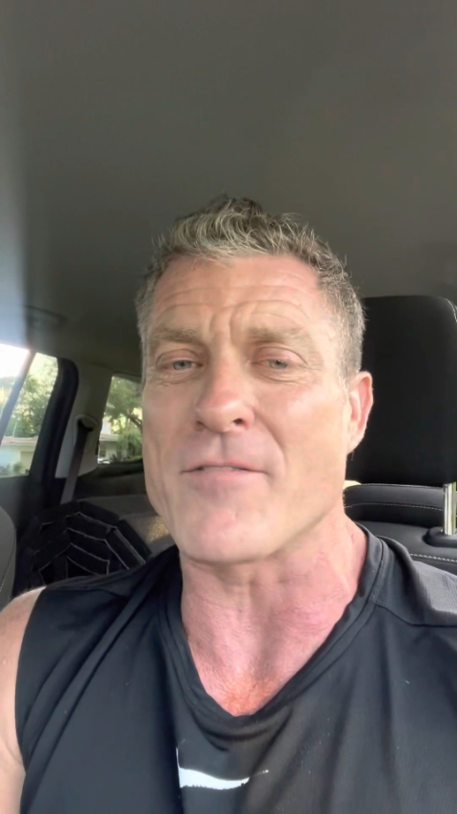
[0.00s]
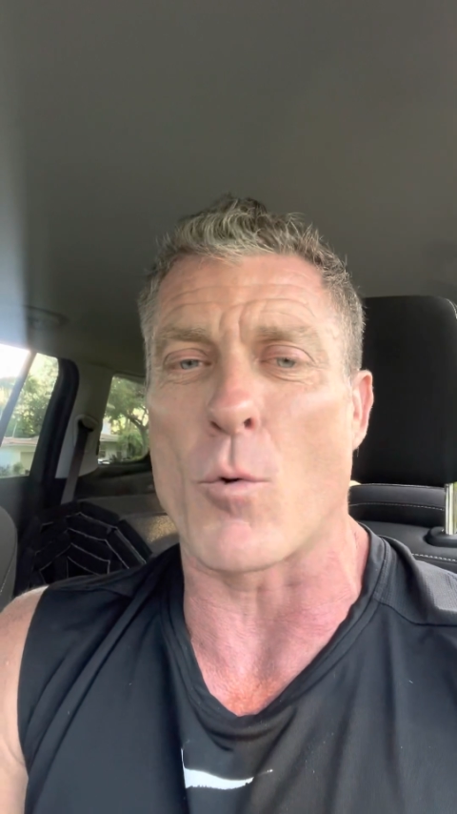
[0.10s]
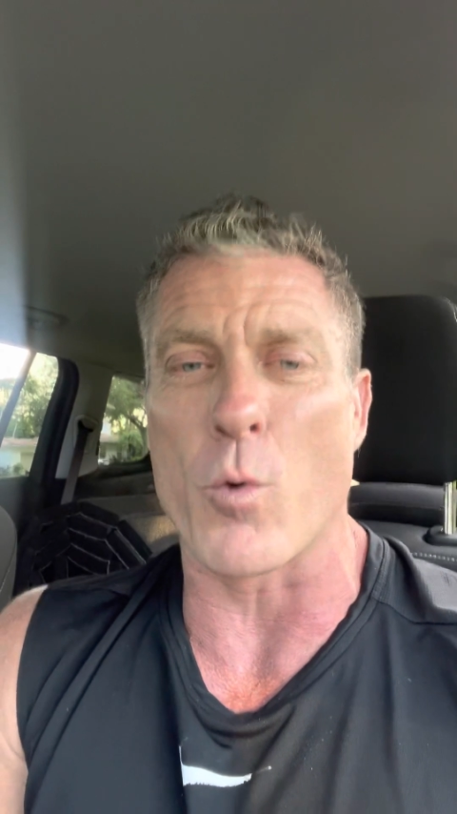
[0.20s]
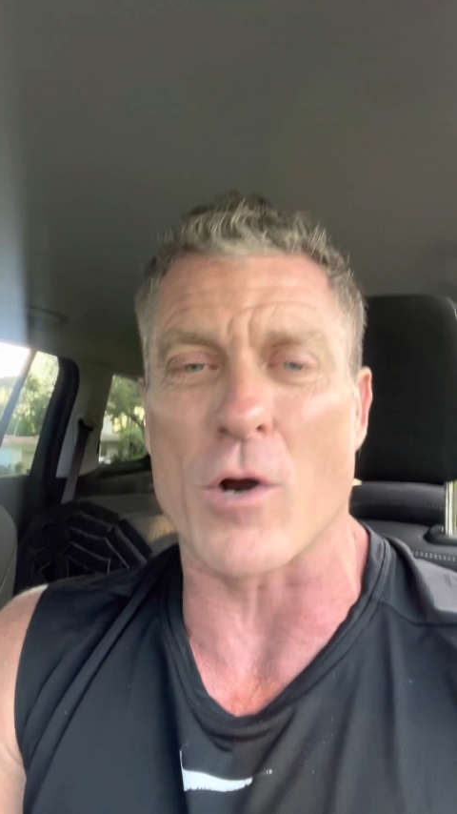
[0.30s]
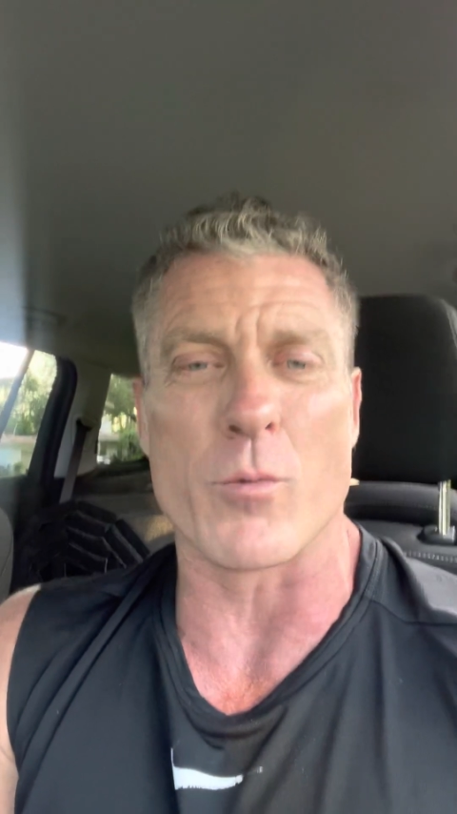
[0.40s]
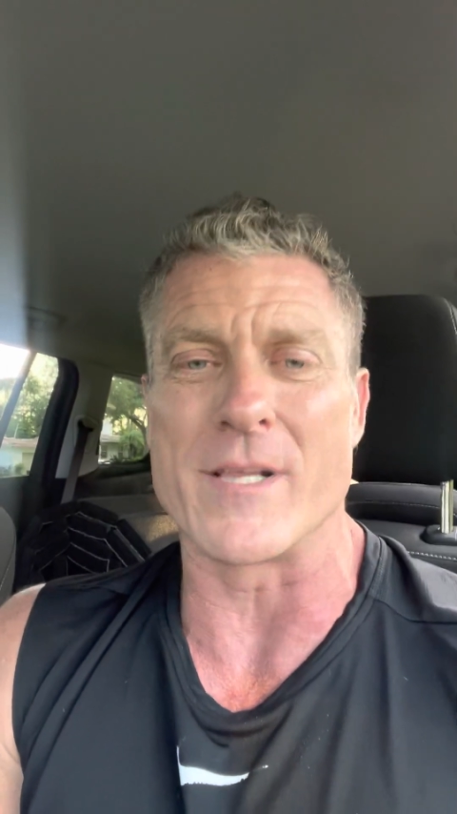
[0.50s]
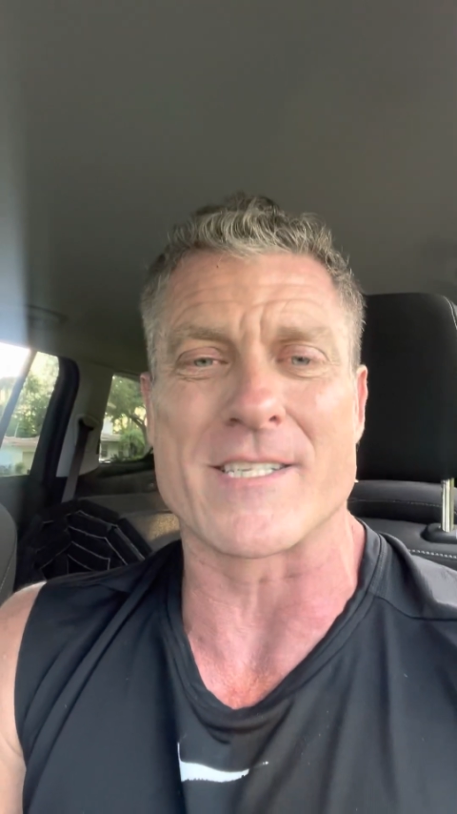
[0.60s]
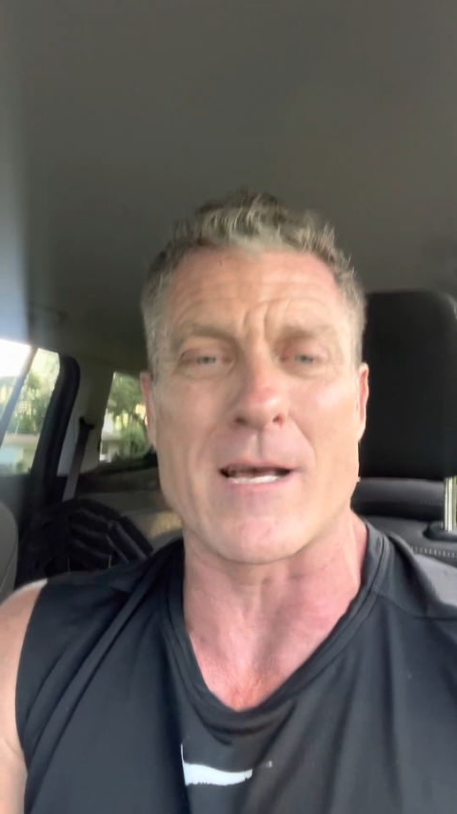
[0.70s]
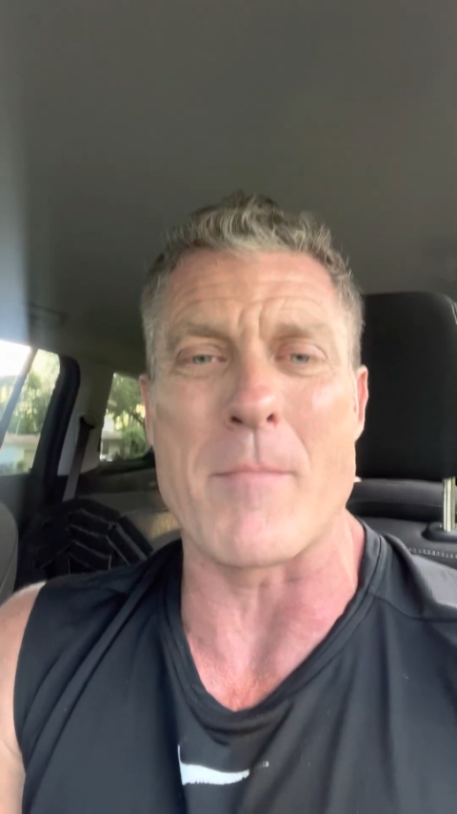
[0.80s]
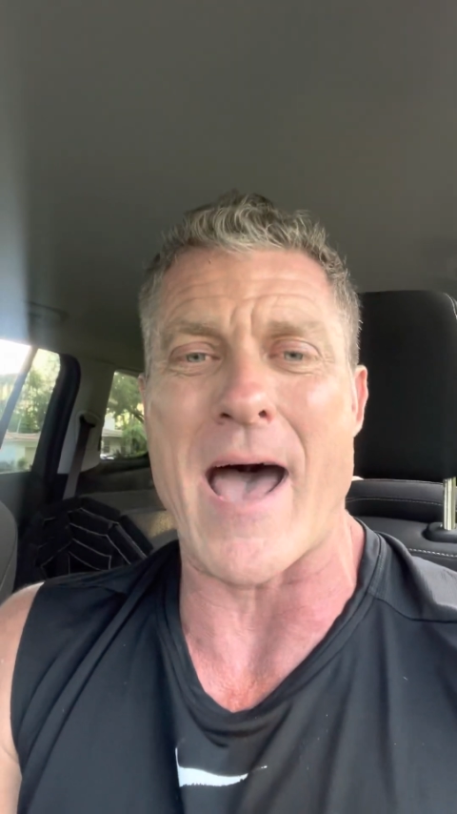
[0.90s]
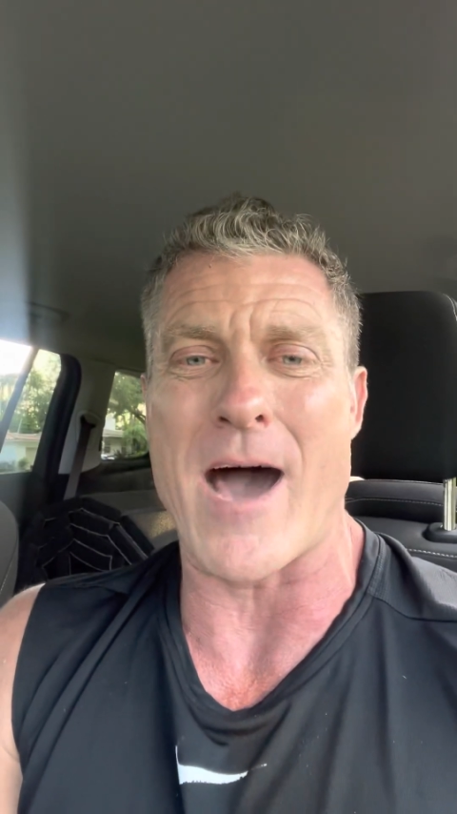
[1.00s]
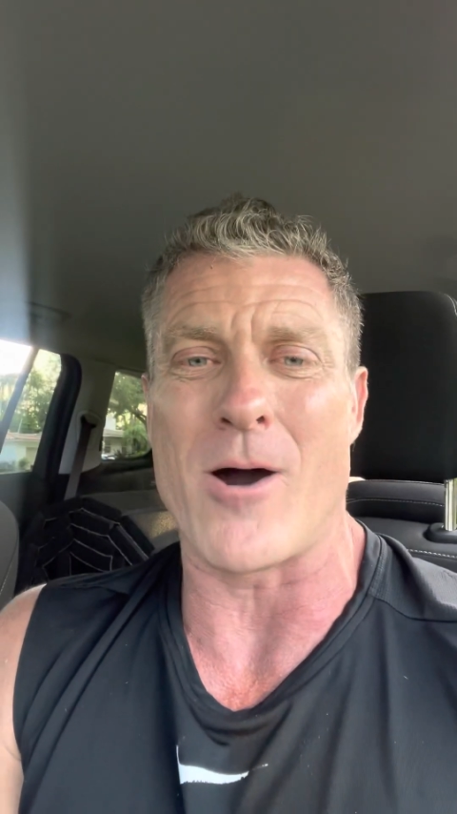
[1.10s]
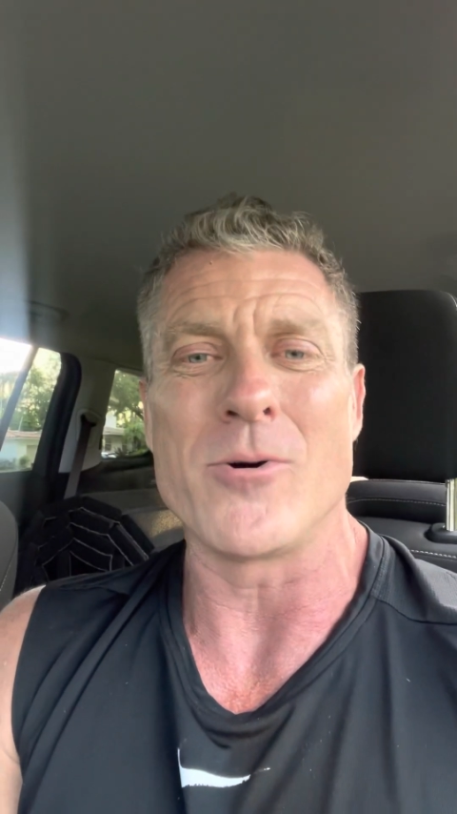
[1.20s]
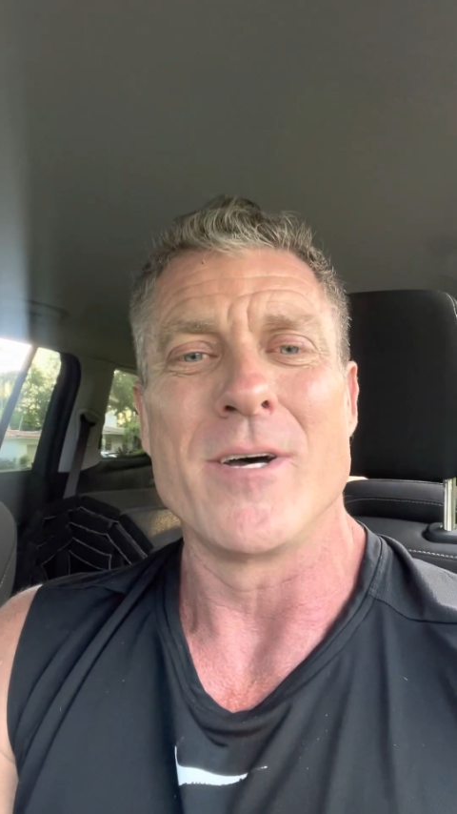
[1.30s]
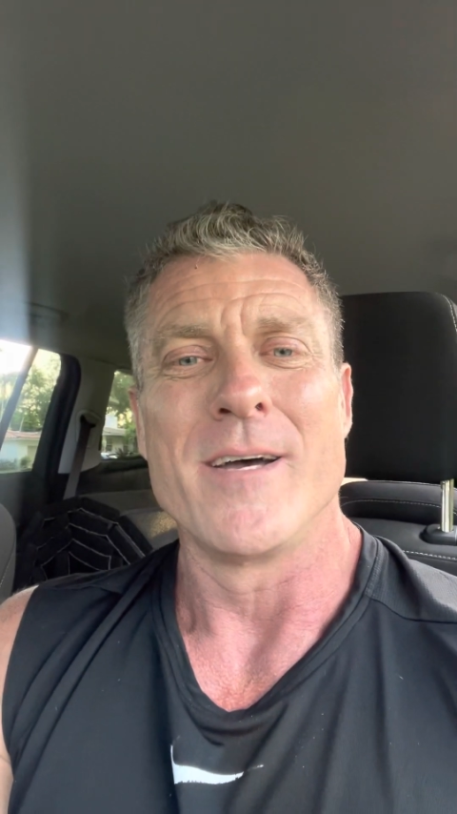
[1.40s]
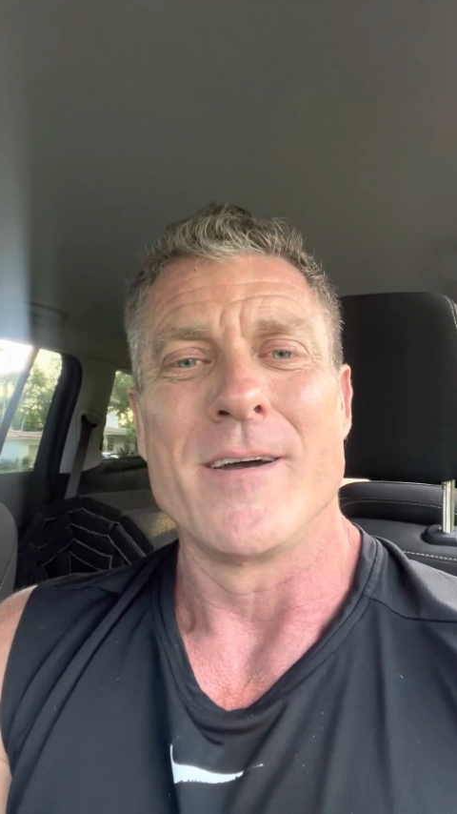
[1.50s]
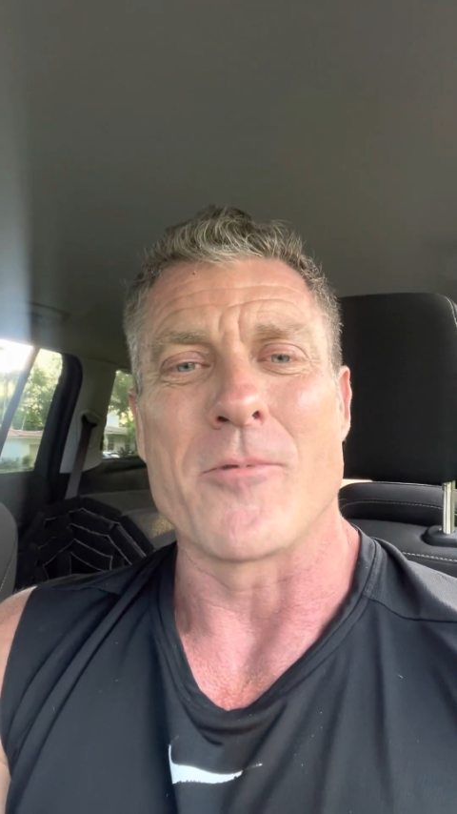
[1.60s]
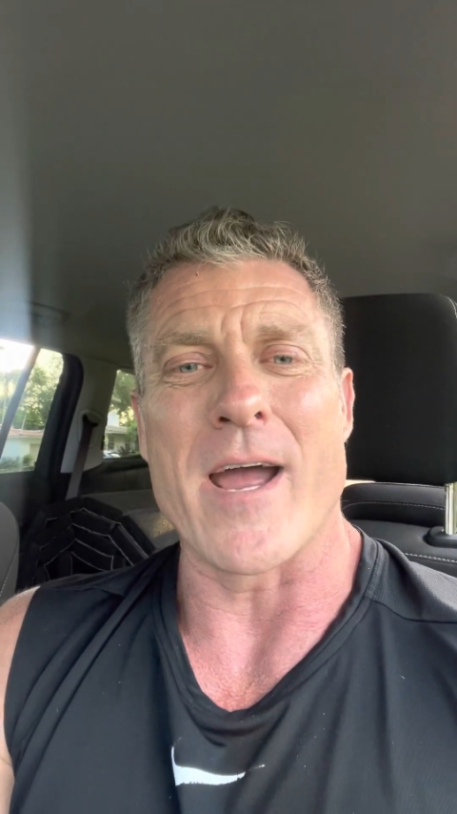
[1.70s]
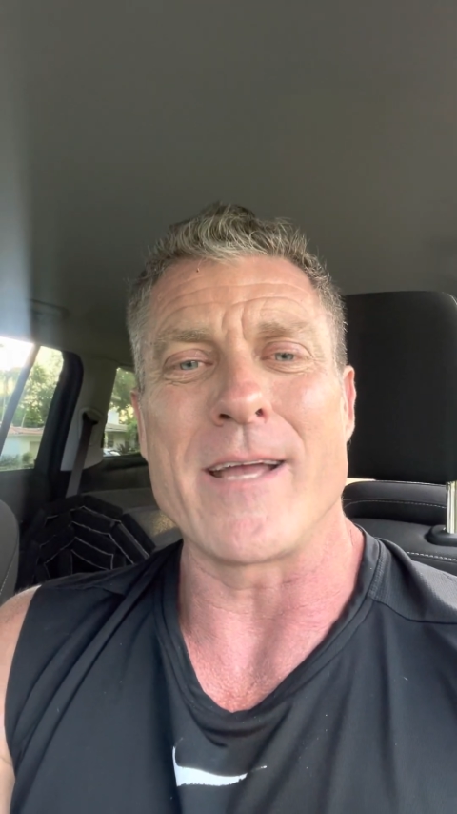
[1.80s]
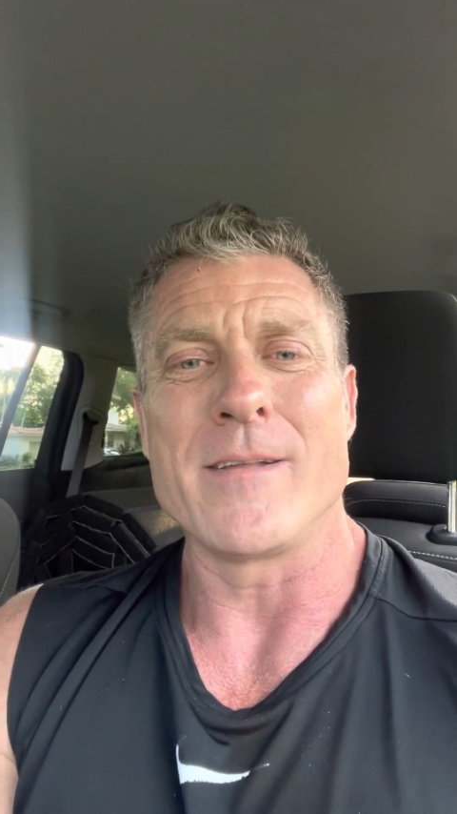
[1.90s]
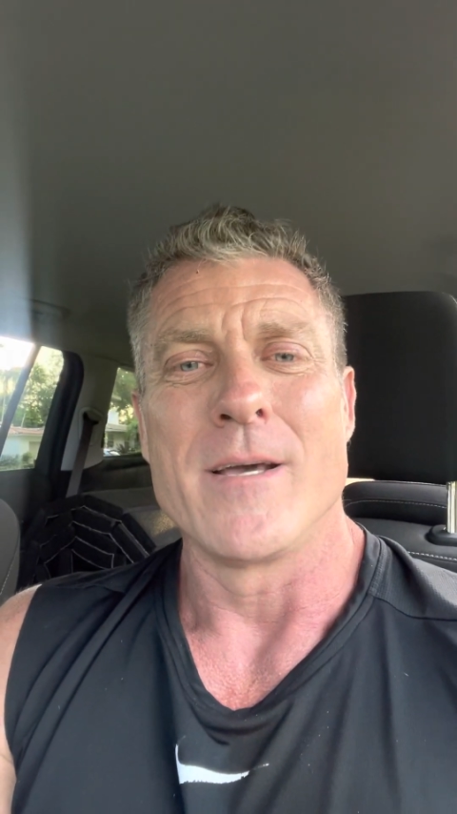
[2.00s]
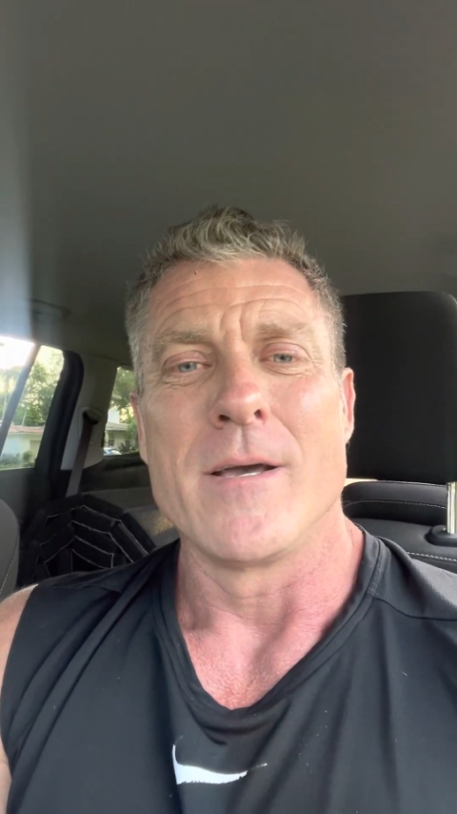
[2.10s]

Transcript: to work with us somehow, right?